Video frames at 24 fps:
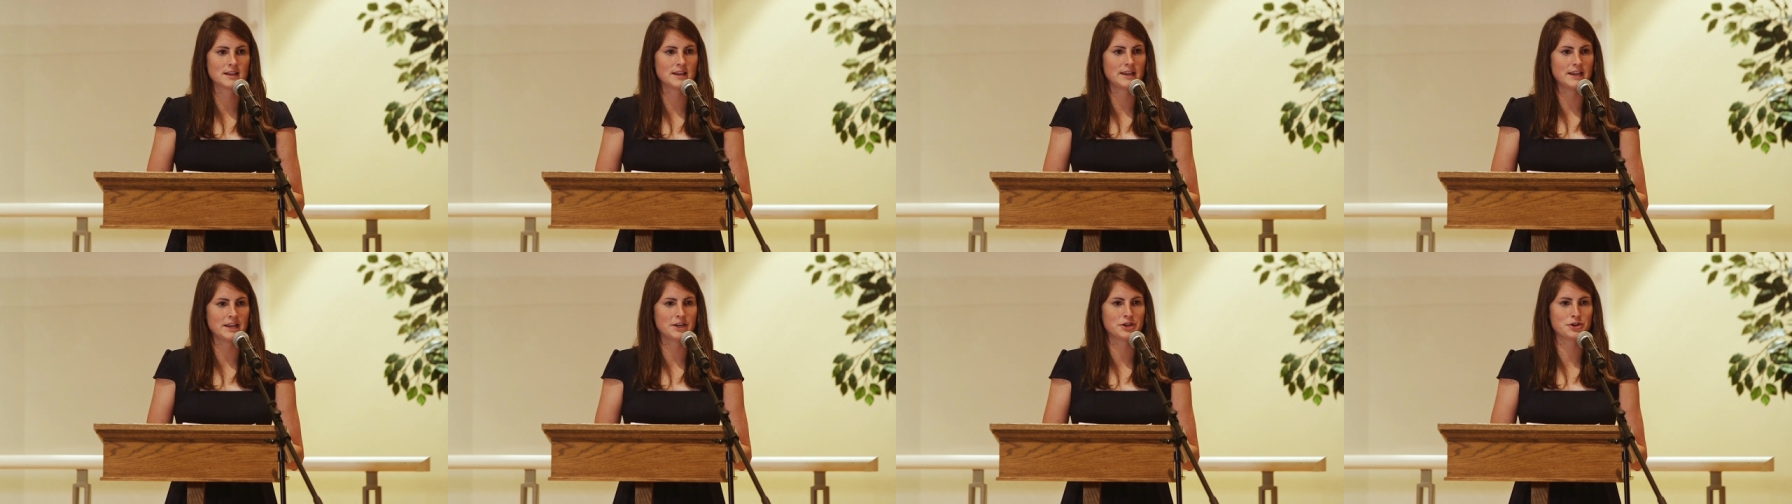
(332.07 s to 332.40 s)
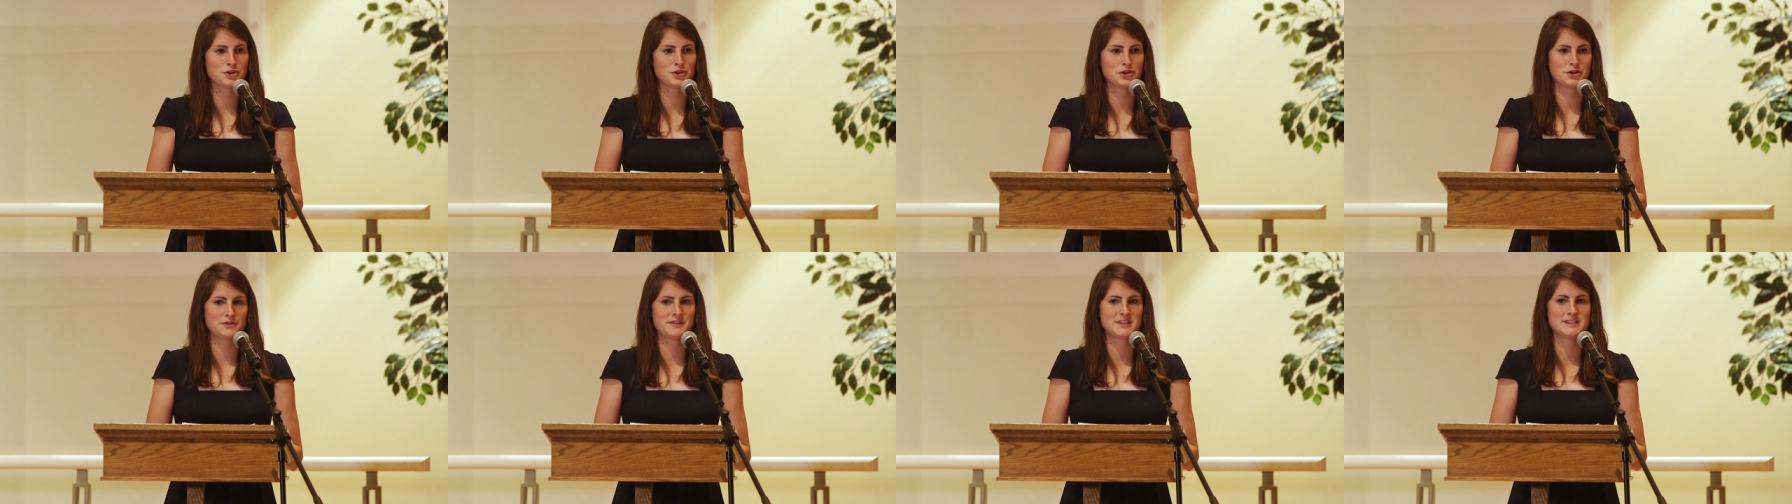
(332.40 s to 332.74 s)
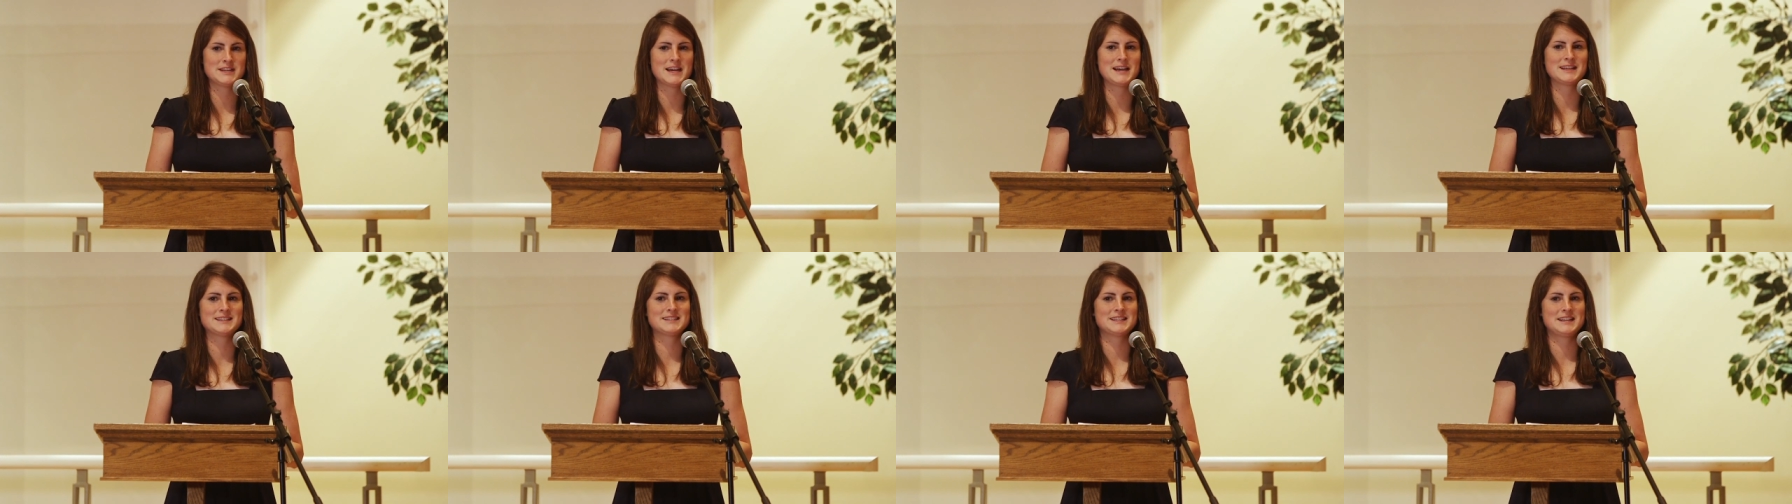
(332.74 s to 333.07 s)
in
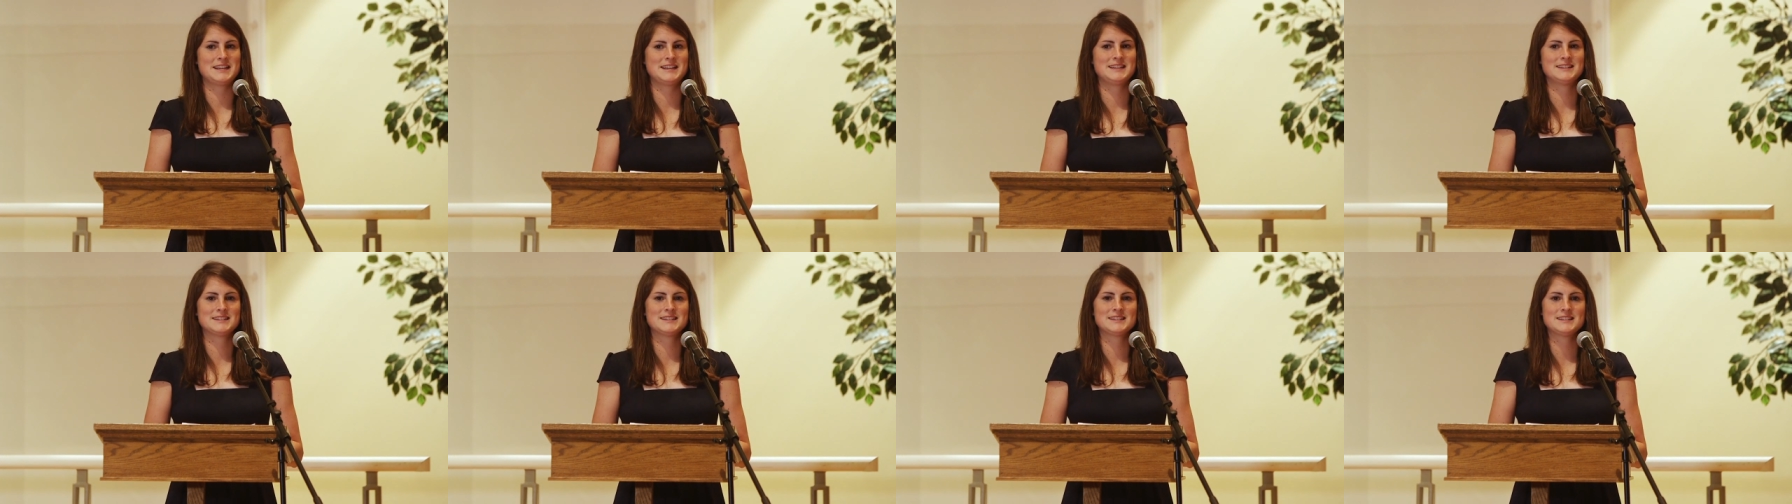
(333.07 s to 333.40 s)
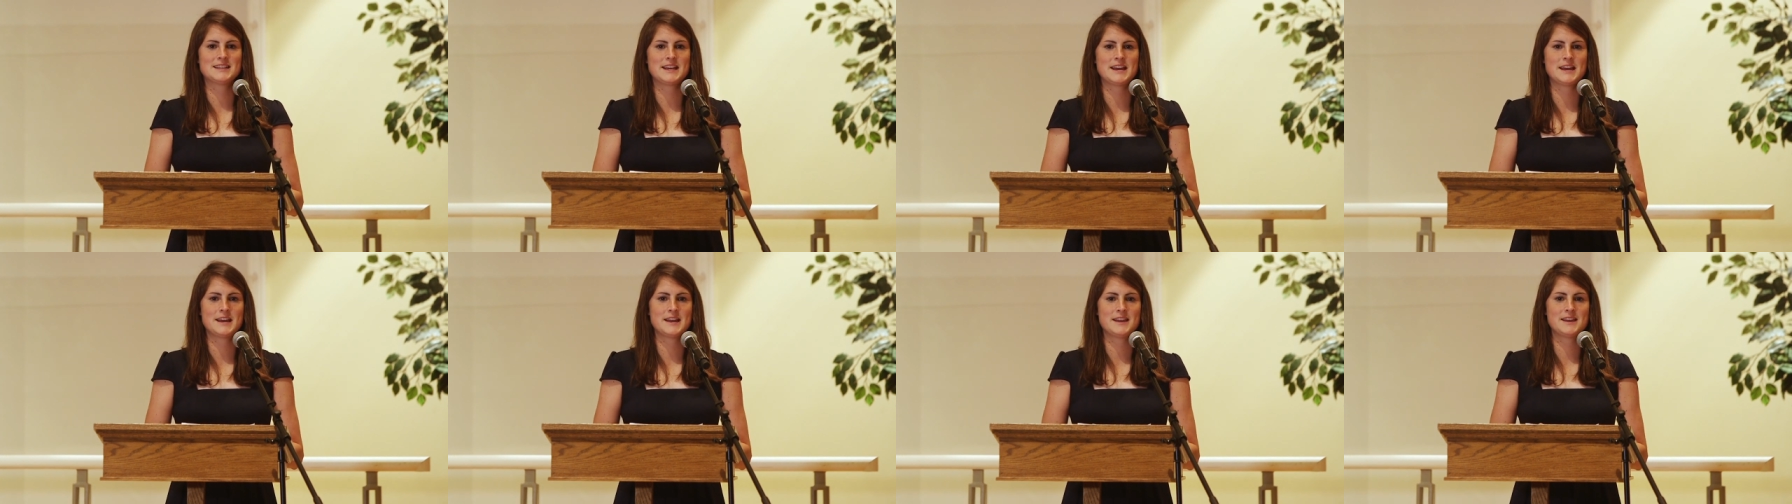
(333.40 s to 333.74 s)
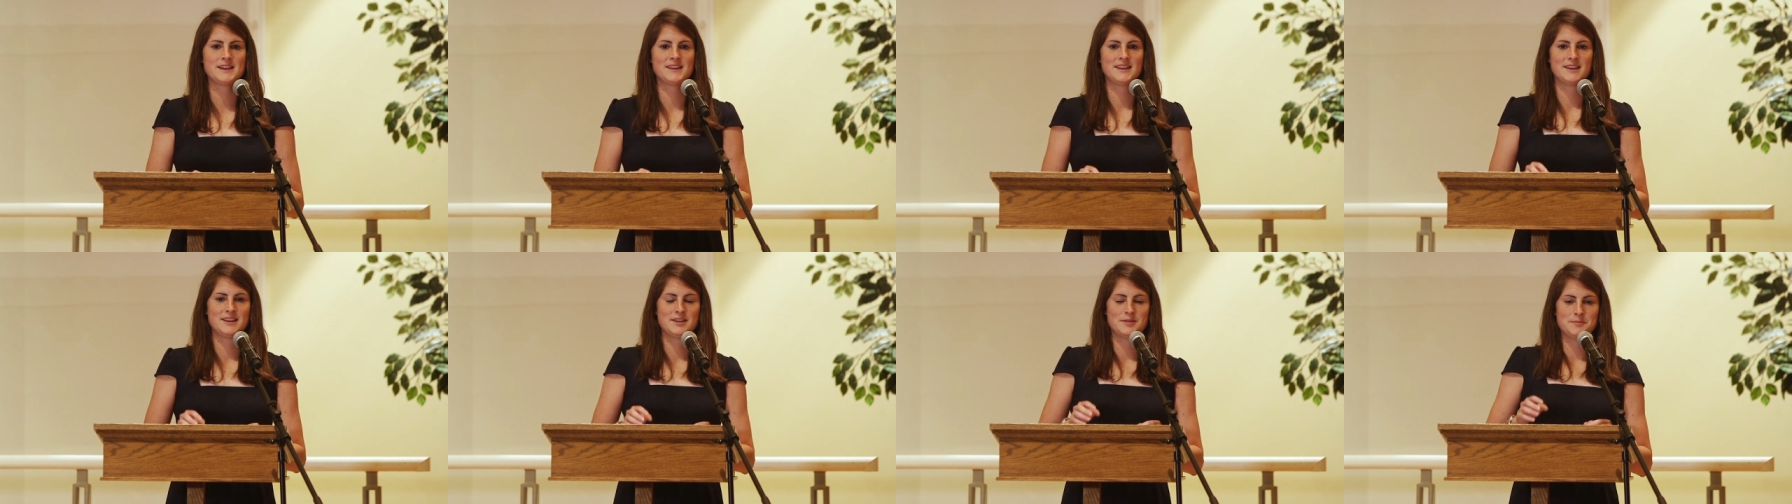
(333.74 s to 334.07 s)
curvitas in se,